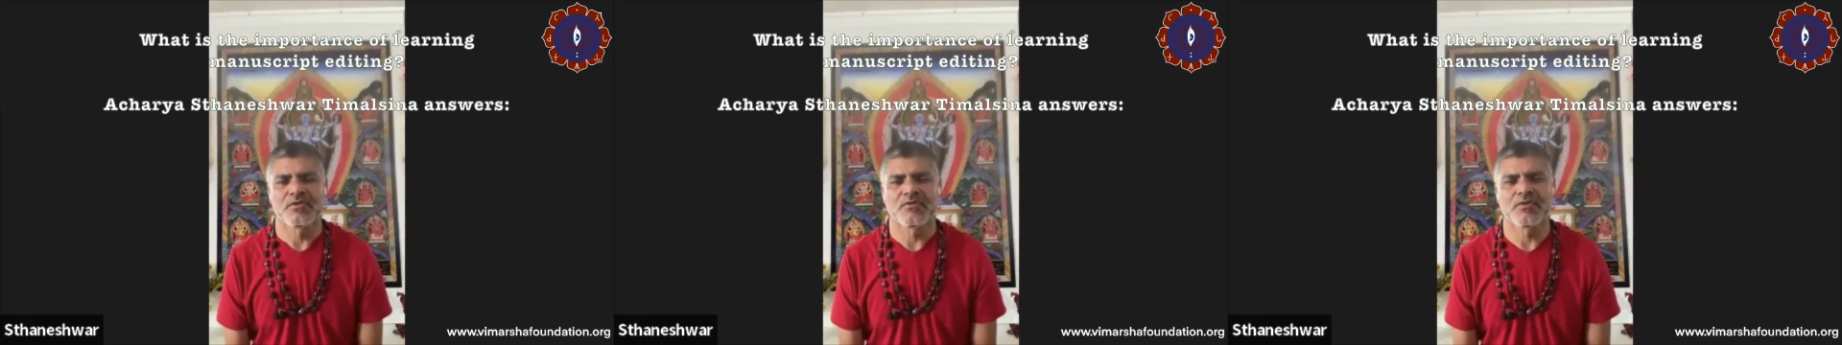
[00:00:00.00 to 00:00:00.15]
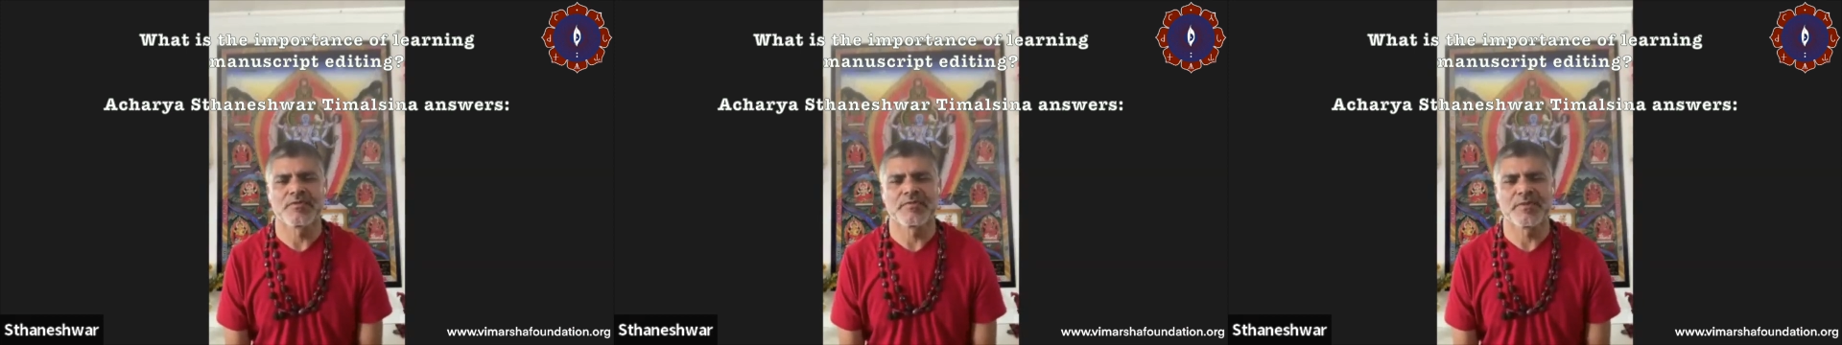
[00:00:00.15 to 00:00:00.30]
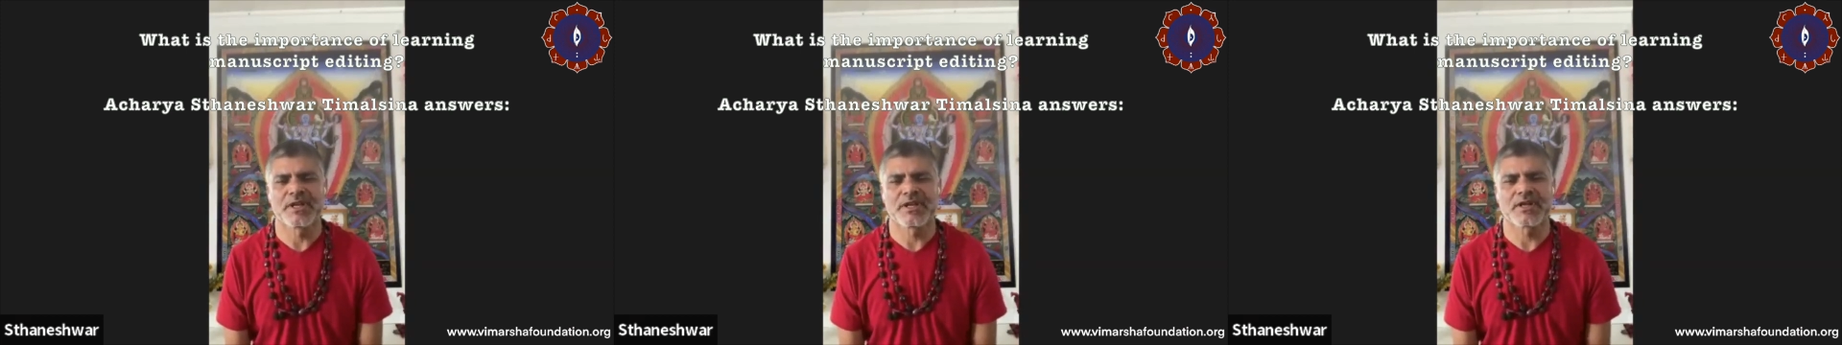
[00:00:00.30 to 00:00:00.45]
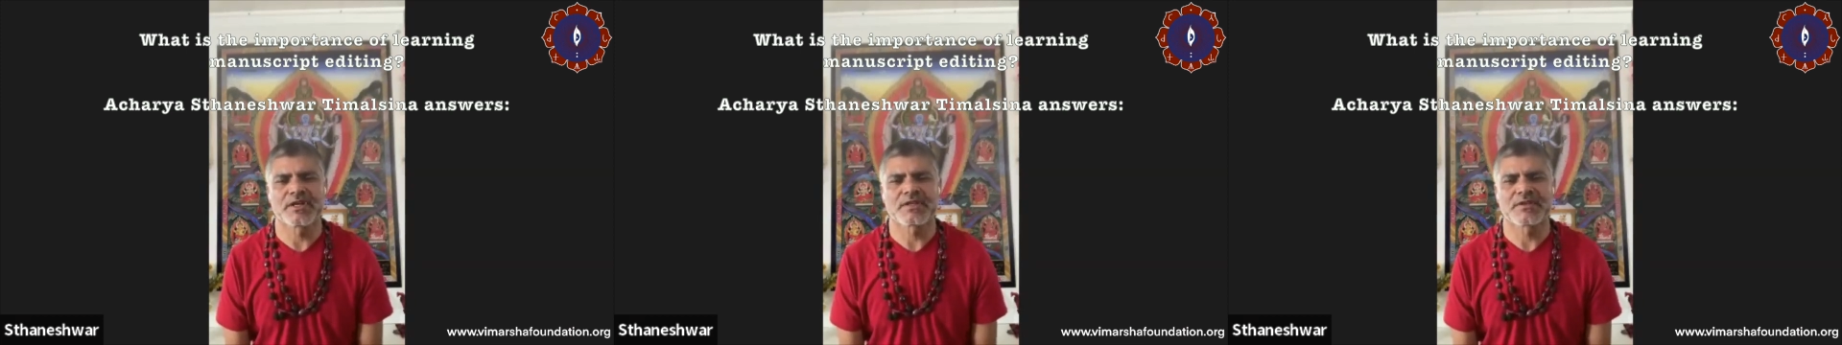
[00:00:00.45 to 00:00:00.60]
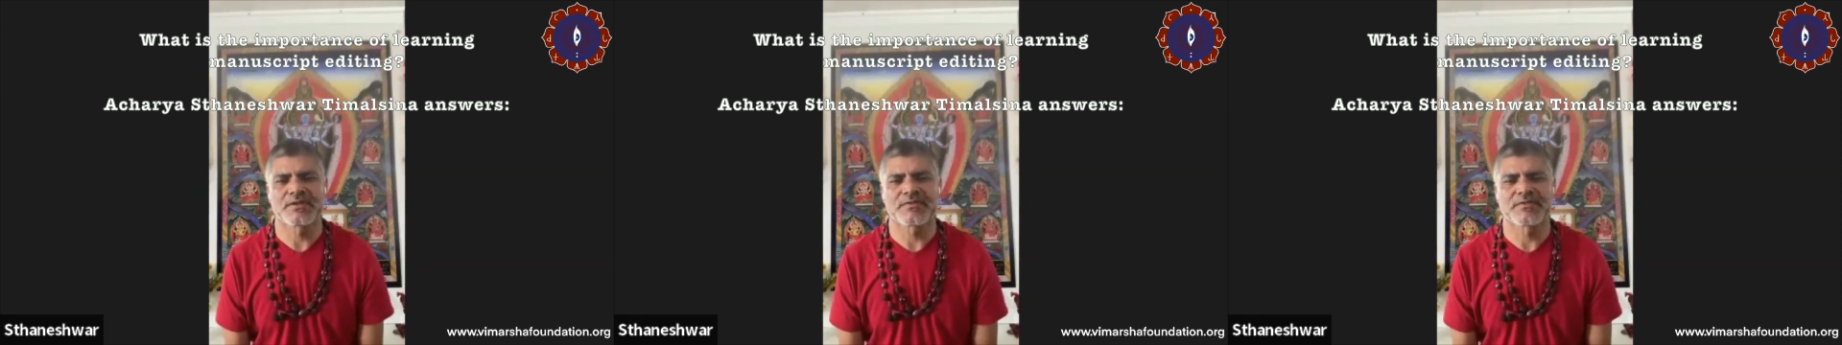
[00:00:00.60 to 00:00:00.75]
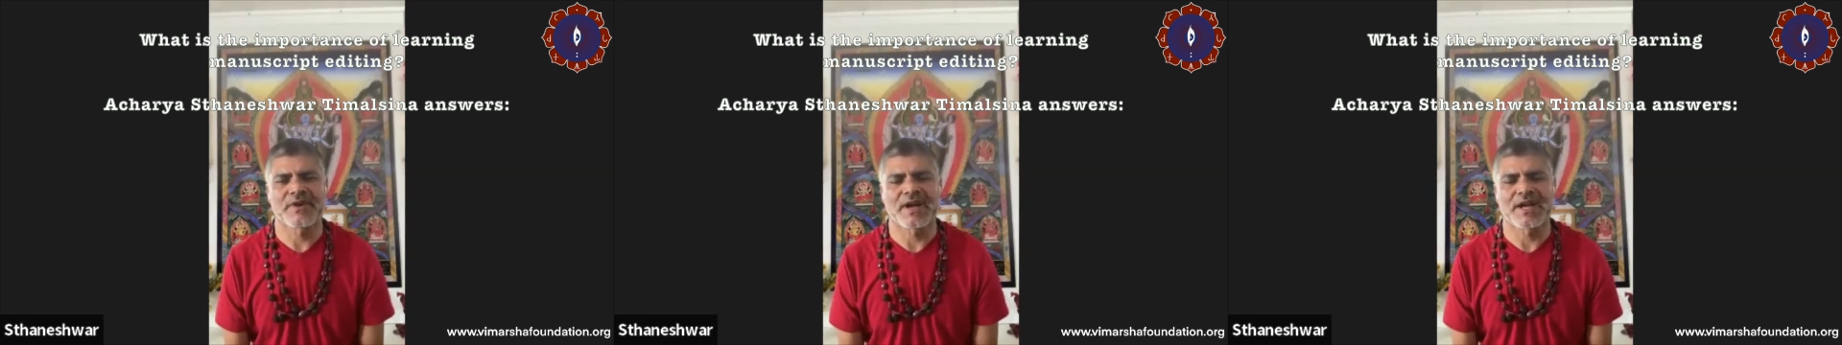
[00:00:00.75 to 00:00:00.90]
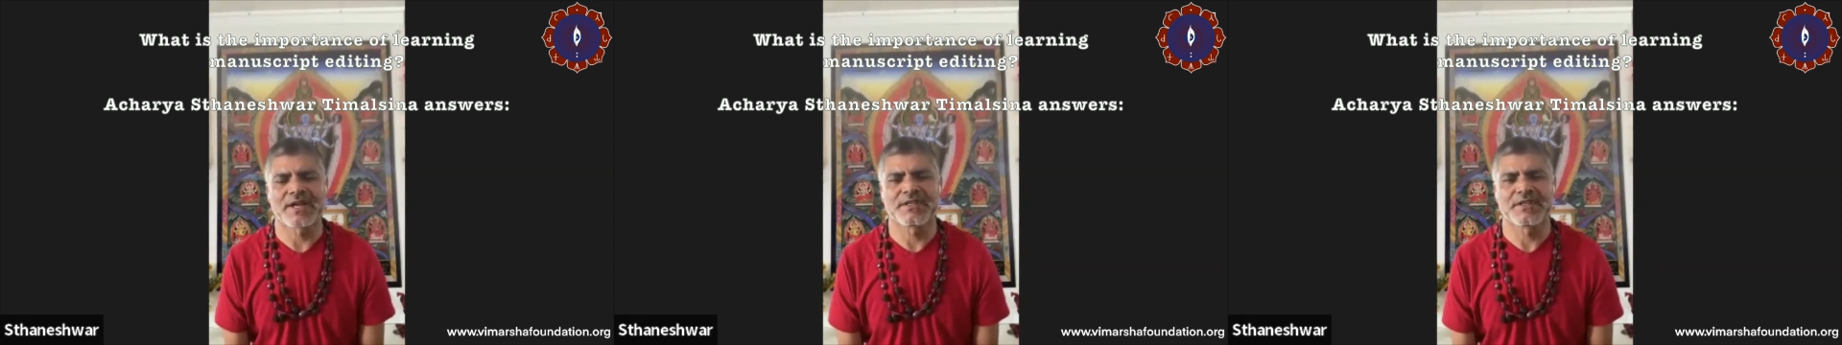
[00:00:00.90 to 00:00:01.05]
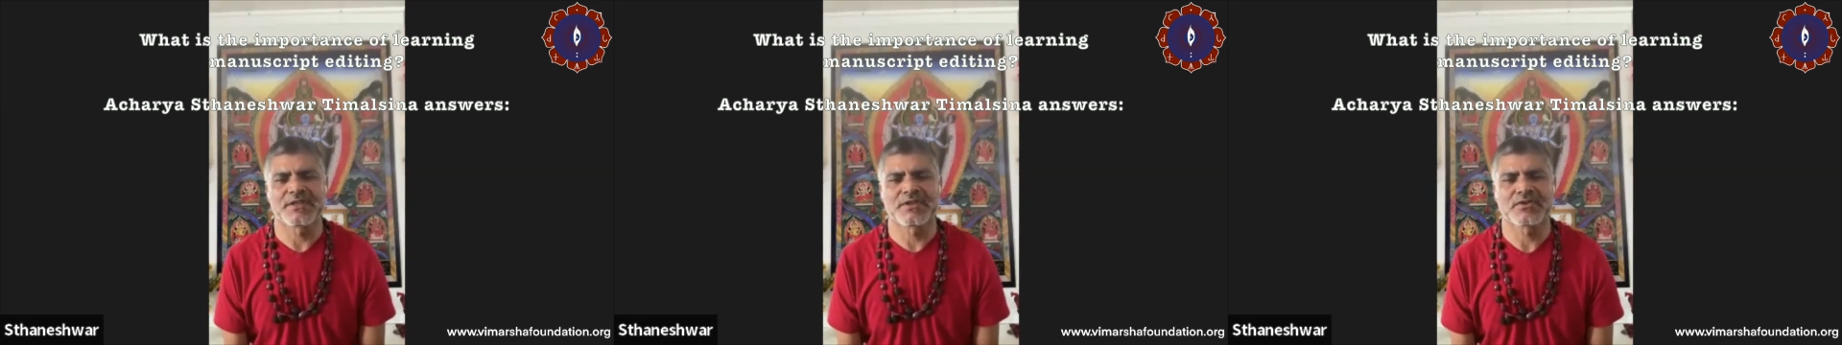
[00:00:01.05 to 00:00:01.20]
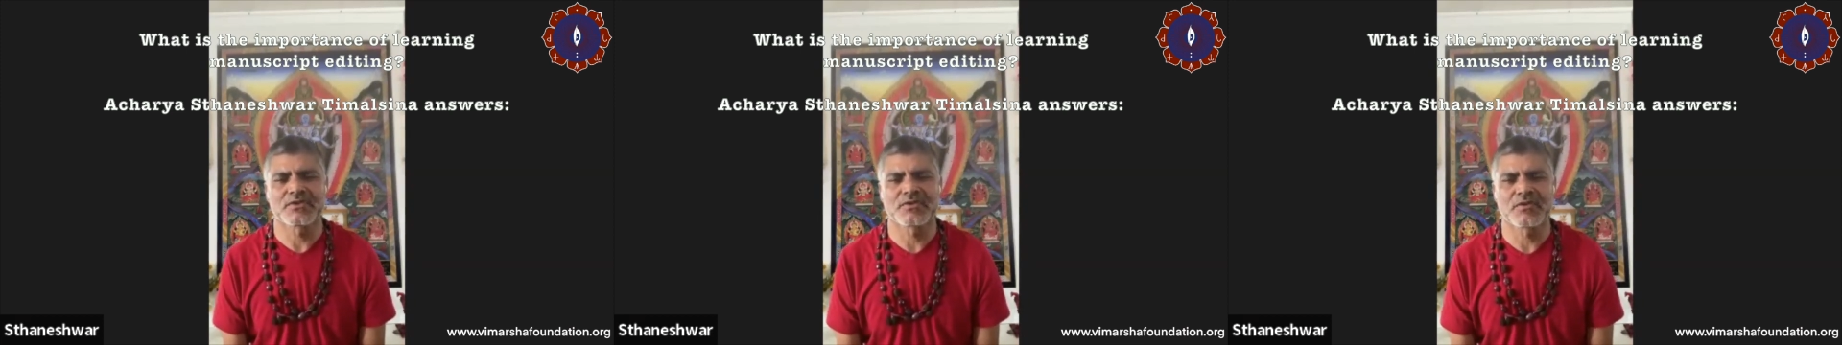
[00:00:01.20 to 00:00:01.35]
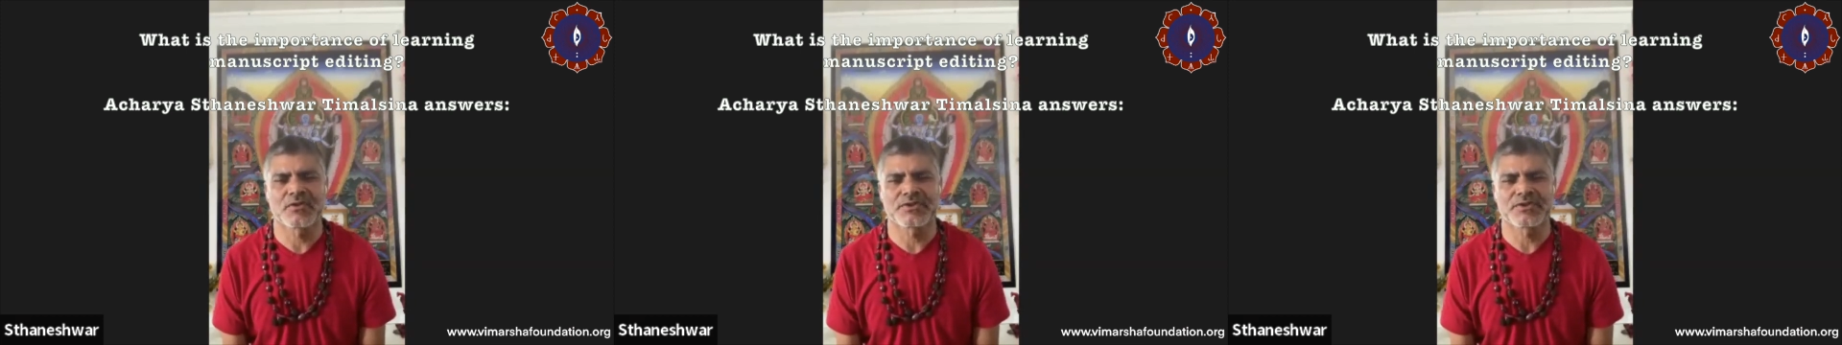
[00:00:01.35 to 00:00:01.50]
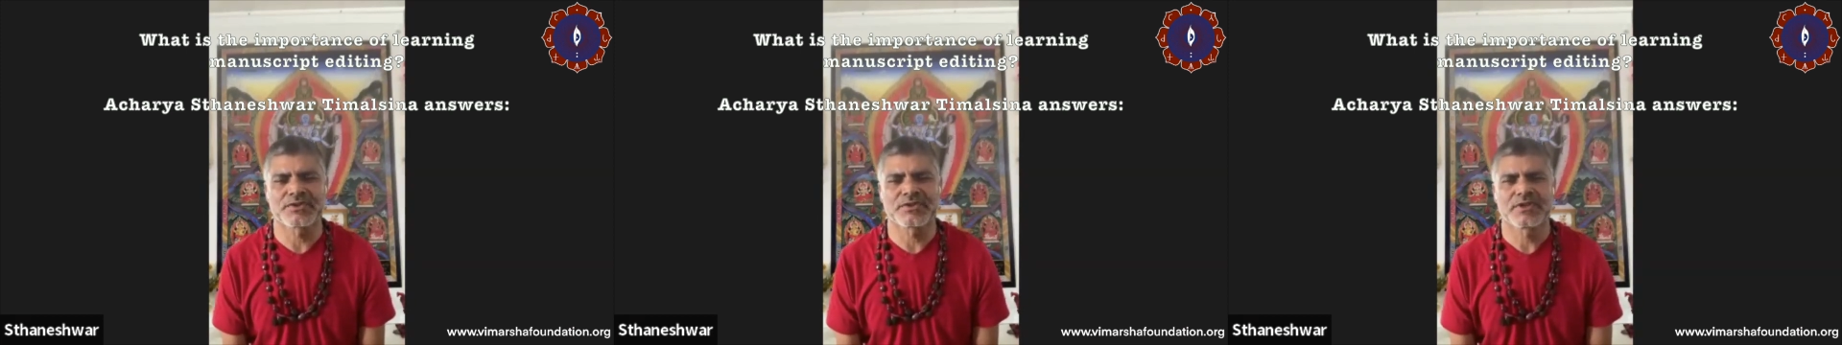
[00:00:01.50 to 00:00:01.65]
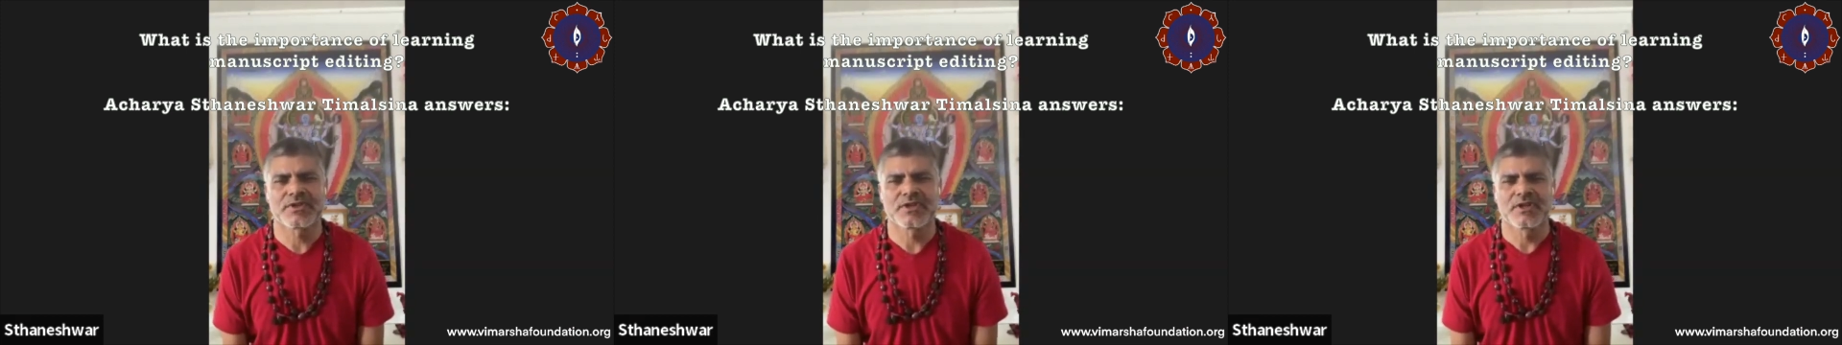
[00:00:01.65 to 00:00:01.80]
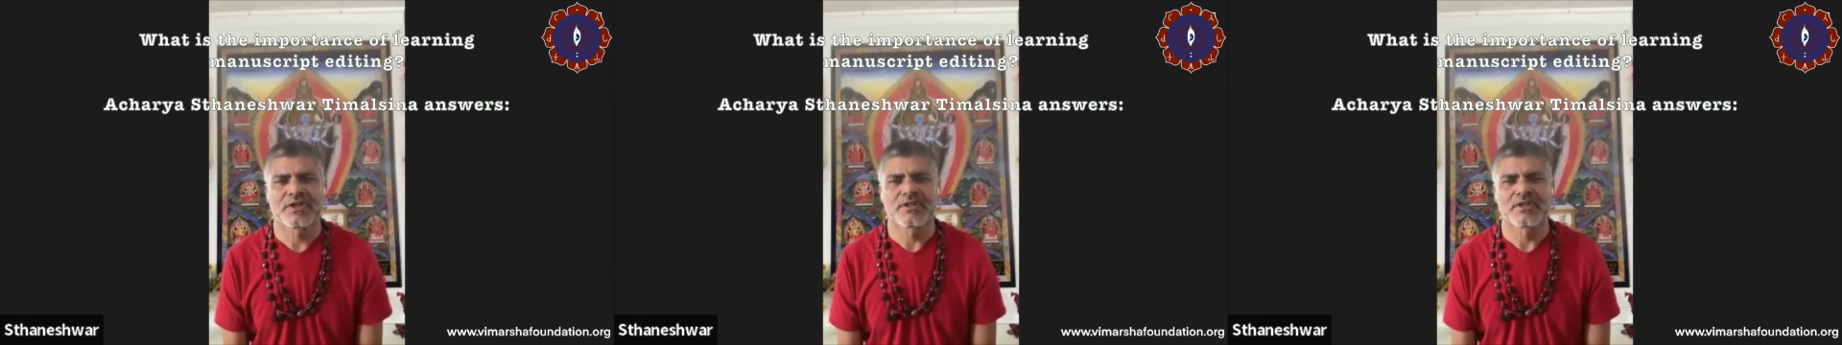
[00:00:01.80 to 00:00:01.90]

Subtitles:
we may not find the source.